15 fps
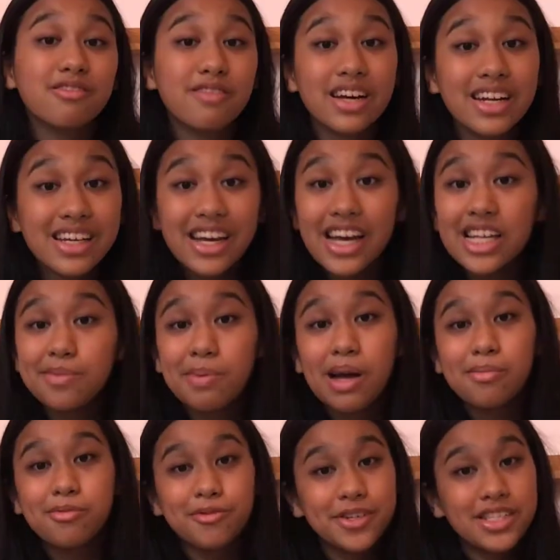Renegades
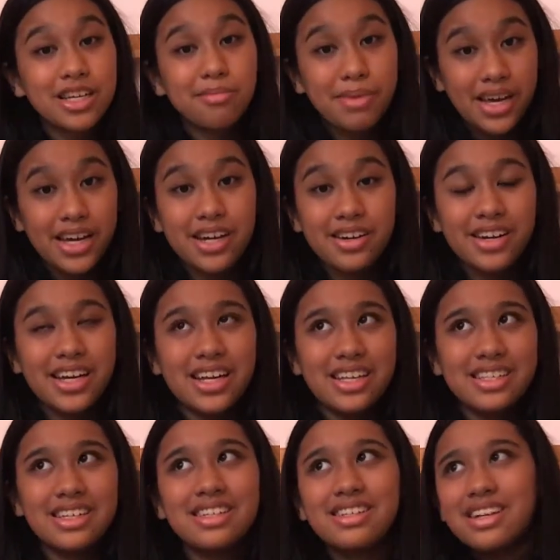by Marissa Mayer
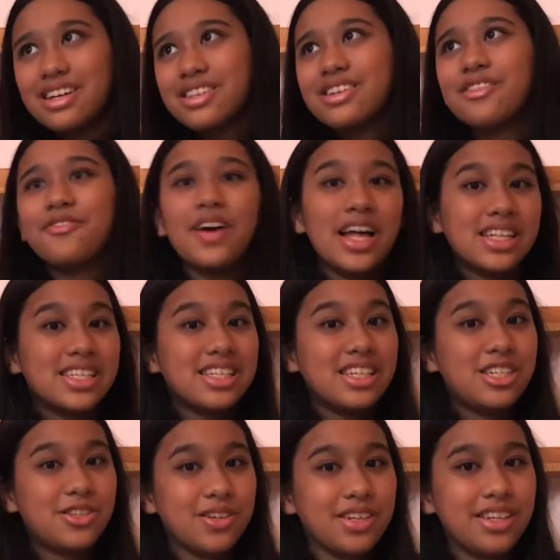is another
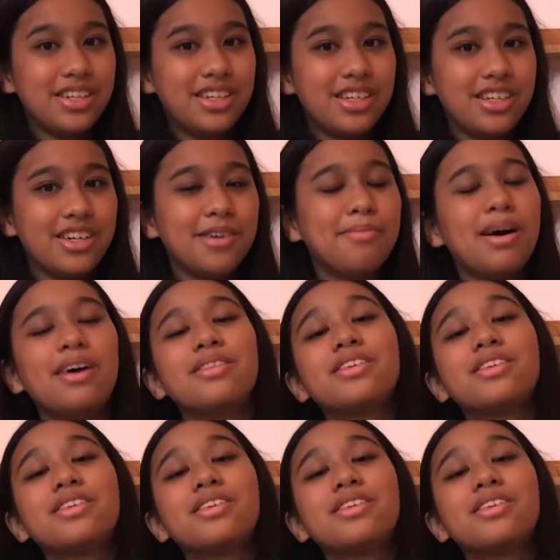fantasy trilogy about